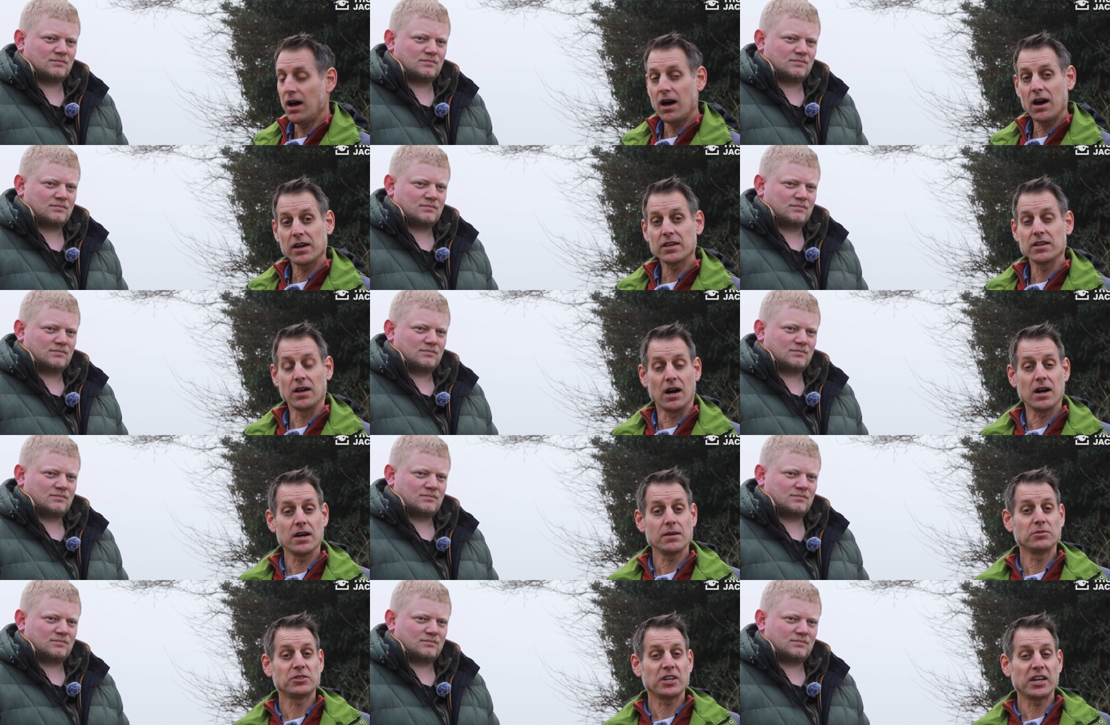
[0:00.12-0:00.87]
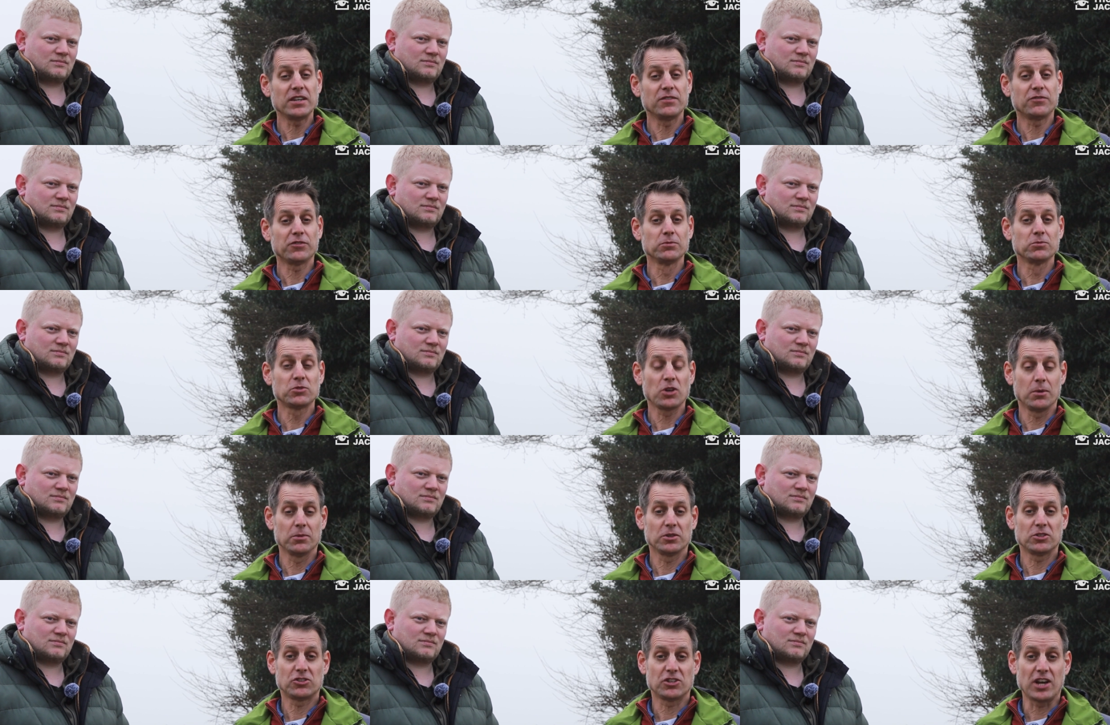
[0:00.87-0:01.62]
Speaker 1: Hi, I'm Dave from
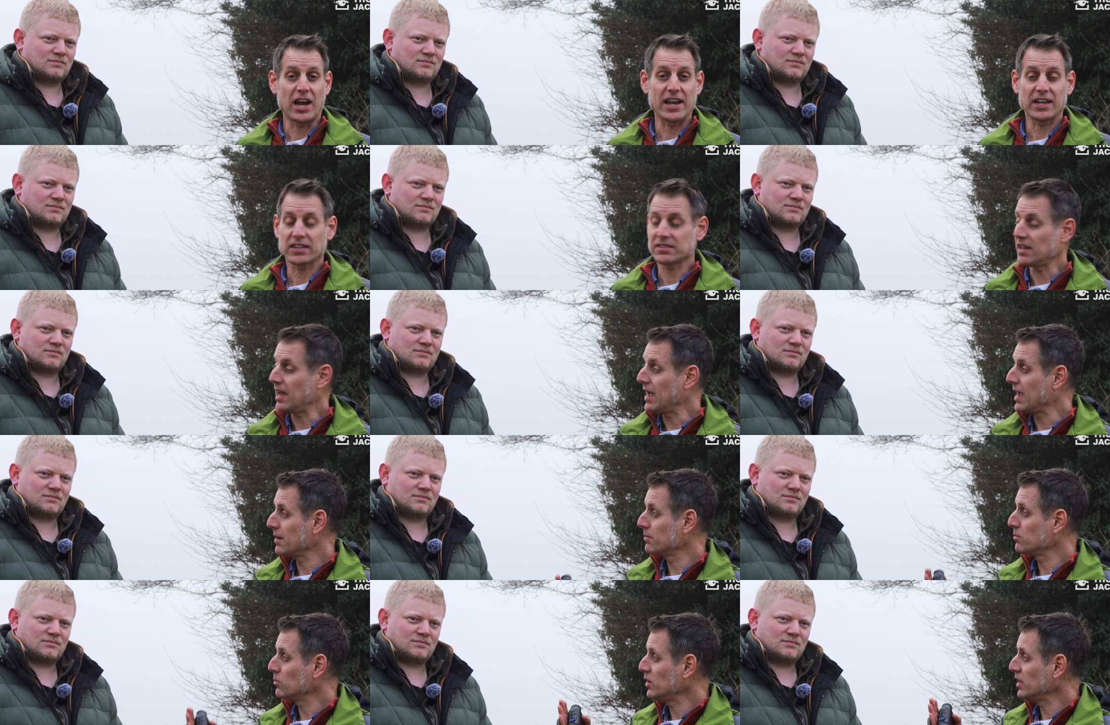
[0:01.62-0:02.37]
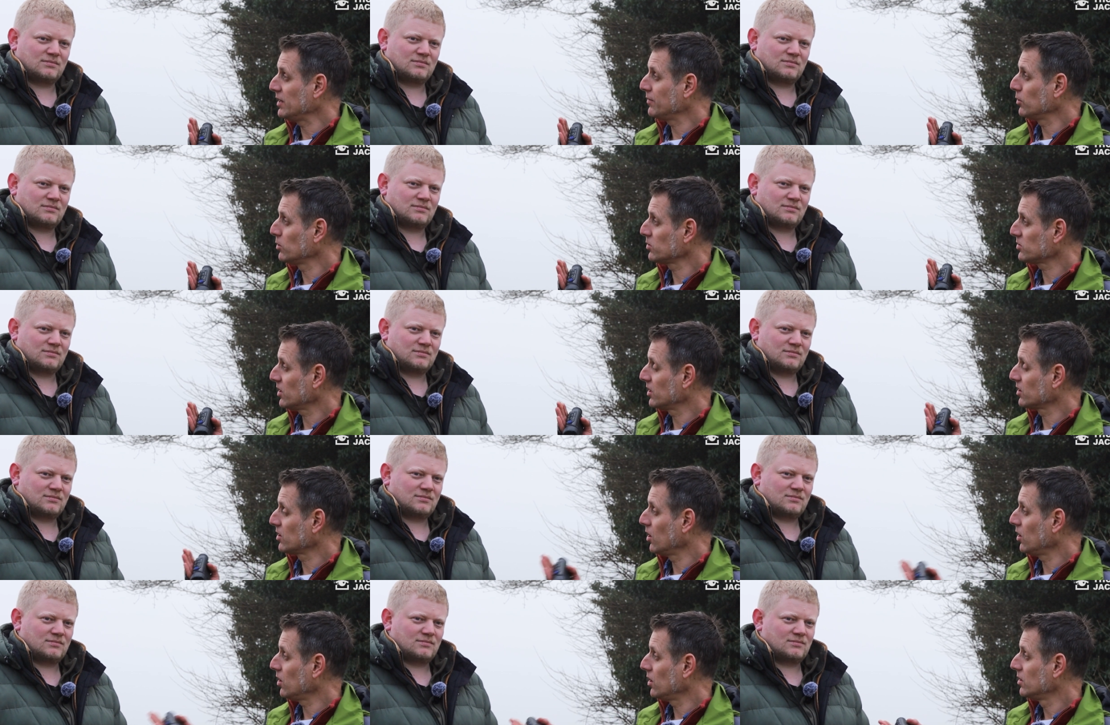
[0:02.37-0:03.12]
Thomas Jacks, and we've
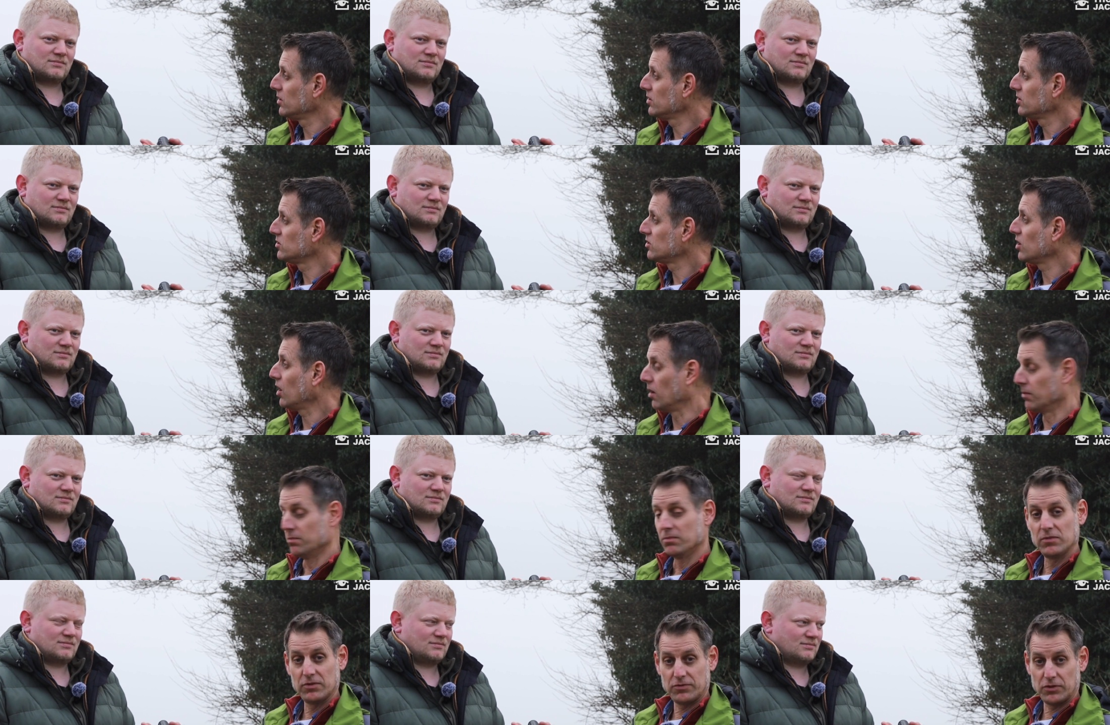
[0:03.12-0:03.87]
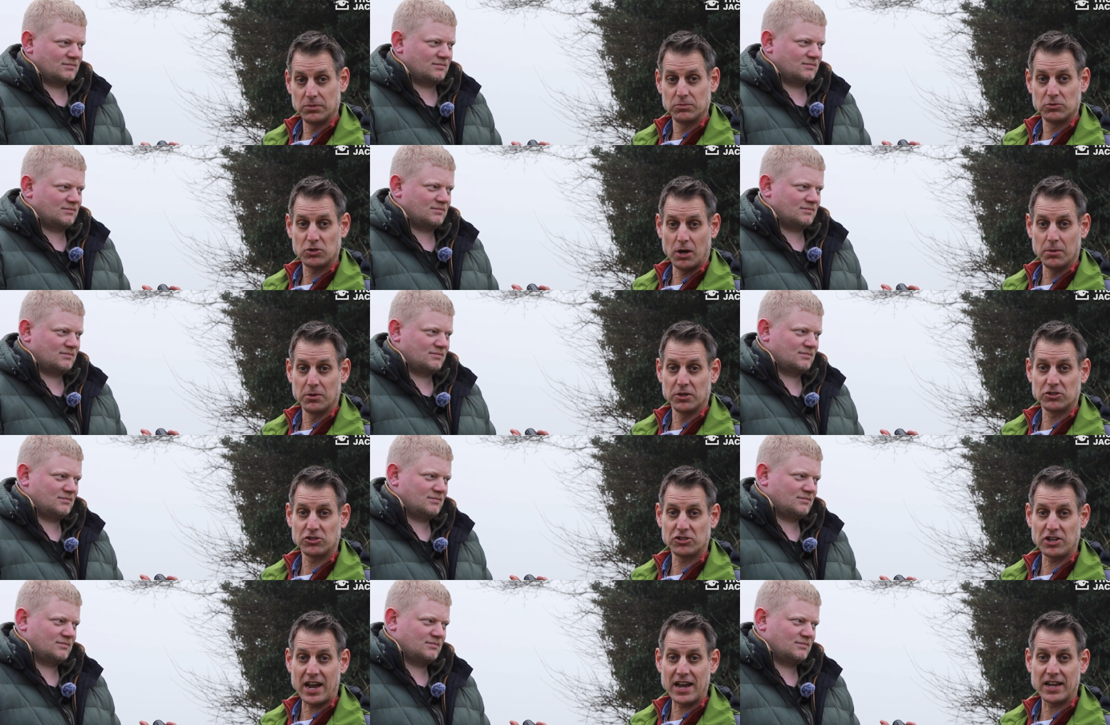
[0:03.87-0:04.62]
also got Tom from
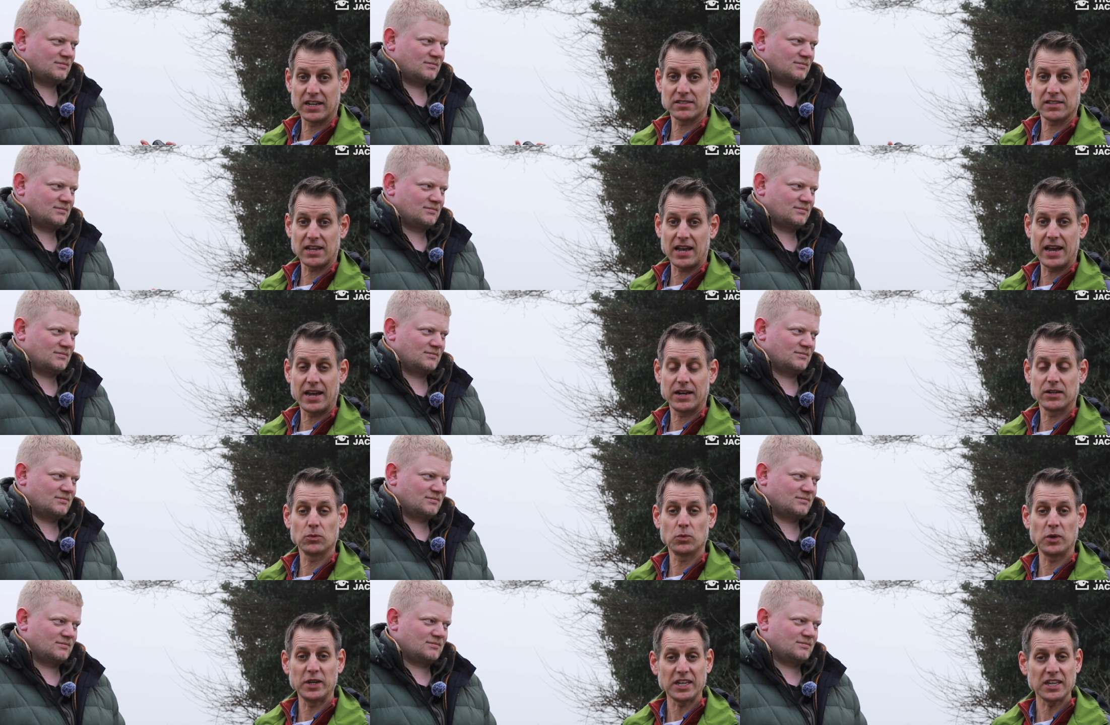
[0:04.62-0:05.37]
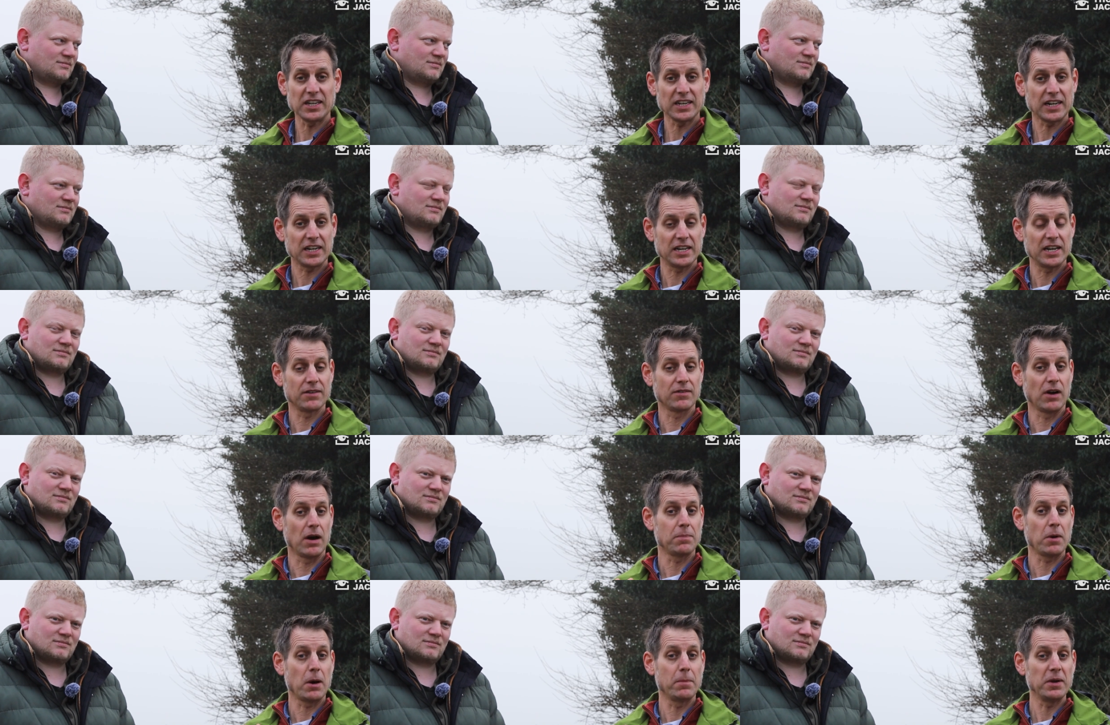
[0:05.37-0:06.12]
Thomas Jacks, and we're going to
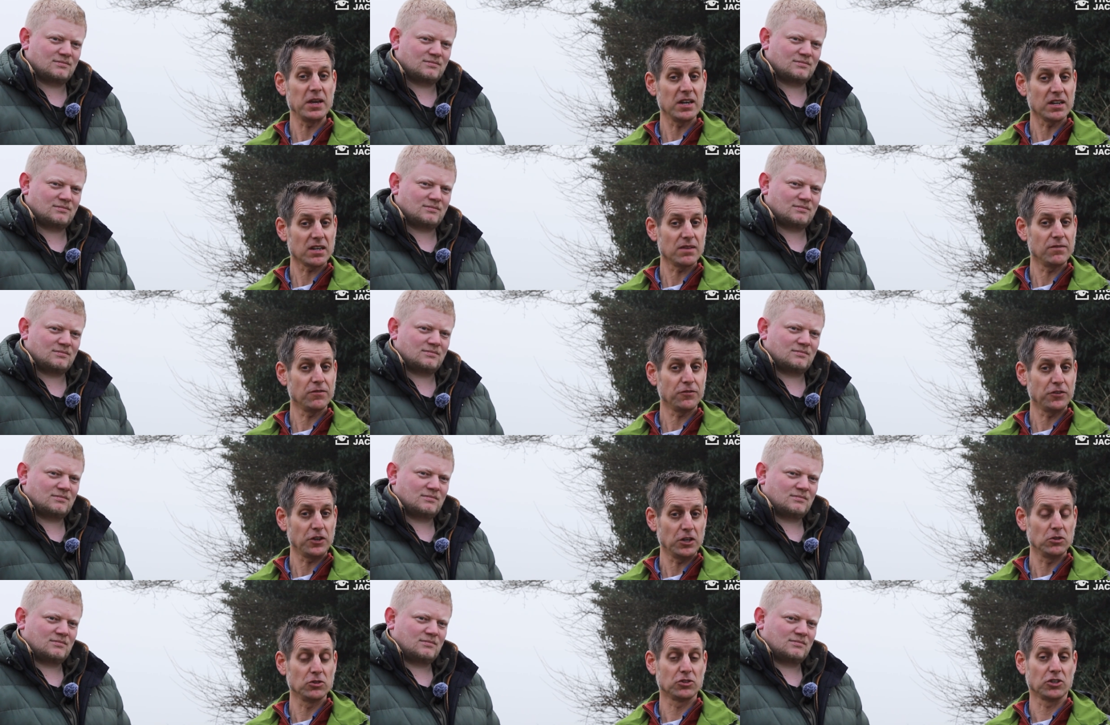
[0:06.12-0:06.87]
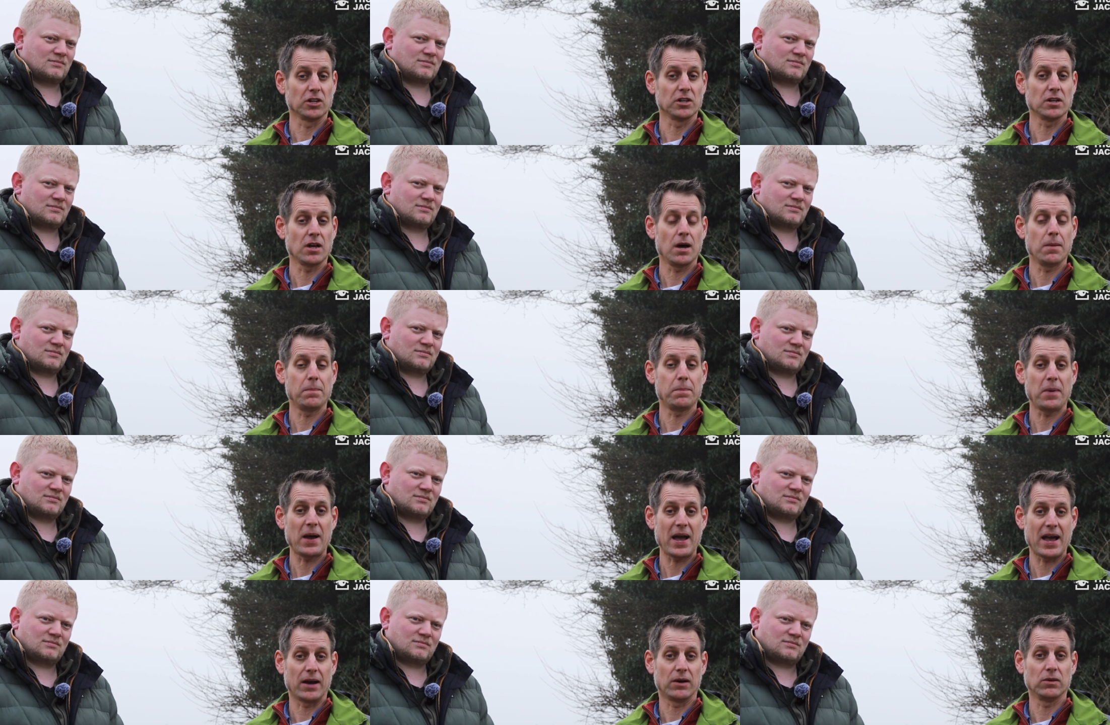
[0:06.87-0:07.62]
clear up a bit of confusion
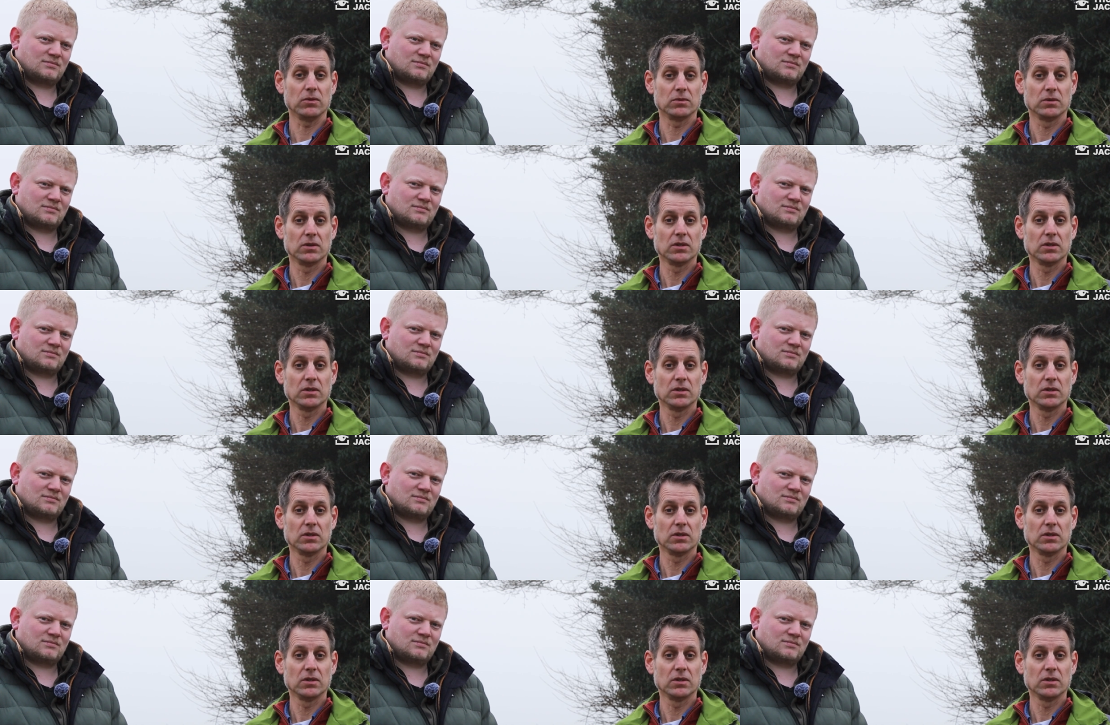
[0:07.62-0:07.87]
about